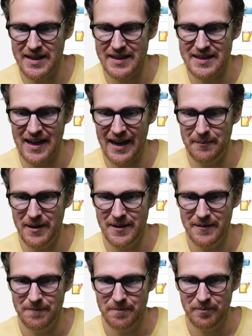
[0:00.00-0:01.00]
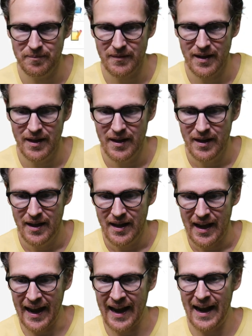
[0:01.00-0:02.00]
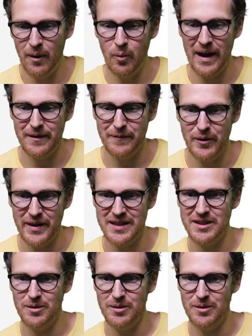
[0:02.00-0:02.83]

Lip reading: the assignment and wait for this